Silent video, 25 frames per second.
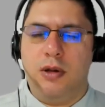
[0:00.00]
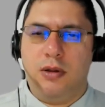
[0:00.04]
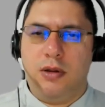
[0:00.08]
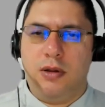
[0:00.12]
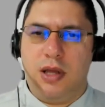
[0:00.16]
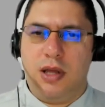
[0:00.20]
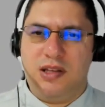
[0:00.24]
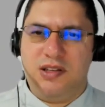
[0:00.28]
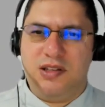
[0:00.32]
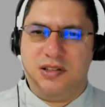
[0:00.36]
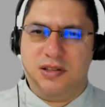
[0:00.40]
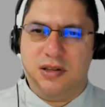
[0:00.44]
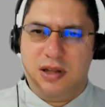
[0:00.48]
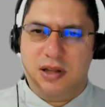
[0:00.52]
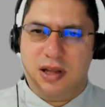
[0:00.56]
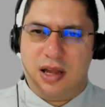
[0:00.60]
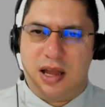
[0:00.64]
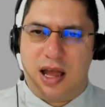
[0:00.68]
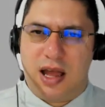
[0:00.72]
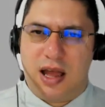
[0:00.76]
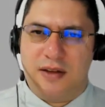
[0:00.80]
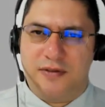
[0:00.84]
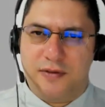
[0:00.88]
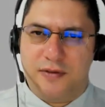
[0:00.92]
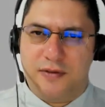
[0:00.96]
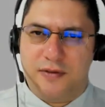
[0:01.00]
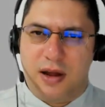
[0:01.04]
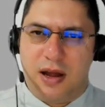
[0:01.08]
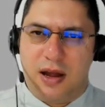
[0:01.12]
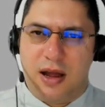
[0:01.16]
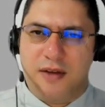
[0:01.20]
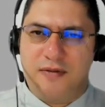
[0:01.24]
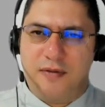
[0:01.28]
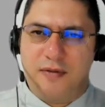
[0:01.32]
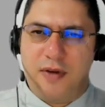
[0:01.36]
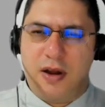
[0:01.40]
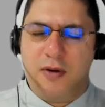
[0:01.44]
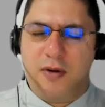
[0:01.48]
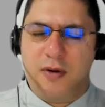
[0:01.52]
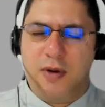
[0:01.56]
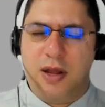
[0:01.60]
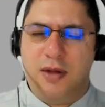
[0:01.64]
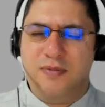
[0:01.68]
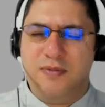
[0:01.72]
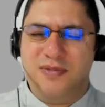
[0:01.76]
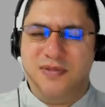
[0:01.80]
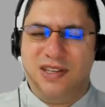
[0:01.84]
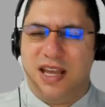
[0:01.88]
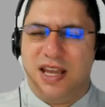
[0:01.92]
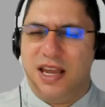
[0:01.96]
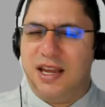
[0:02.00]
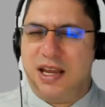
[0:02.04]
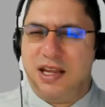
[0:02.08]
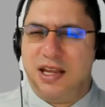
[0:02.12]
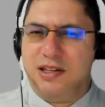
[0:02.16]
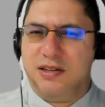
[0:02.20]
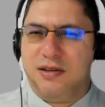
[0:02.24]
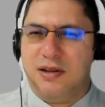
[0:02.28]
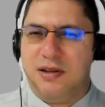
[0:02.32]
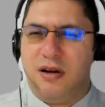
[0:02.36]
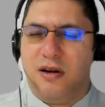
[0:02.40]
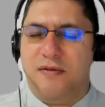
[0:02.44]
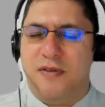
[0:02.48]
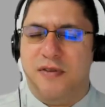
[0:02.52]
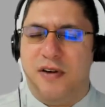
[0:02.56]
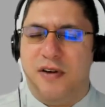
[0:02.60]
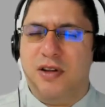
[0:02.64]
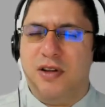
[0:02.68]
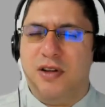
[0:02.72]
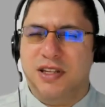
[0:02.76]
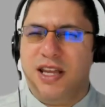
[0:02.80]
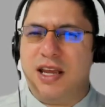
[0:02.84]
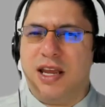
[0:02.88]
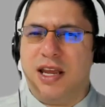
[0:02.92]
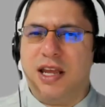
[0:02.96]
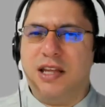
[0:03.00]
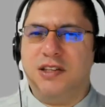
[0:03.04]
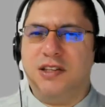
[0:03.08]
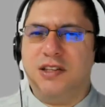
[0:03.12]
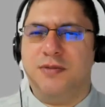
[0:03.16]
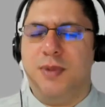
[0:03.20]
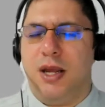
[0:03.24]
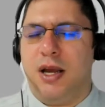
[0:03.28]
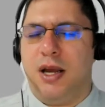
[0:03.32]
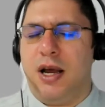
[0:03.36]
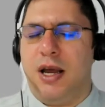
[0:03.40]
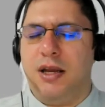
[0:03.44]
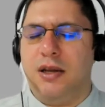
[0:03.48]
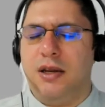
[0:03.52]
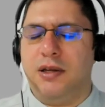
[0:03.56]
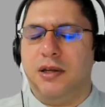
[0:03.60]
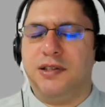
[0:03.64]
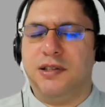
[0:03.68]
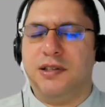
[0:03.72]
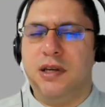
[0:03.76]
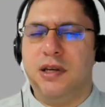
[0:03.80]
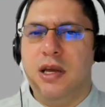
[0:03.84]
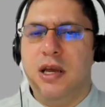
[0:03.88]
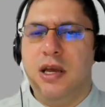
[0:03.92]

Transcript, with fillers: They still have, have very decades, they are very decades behind us.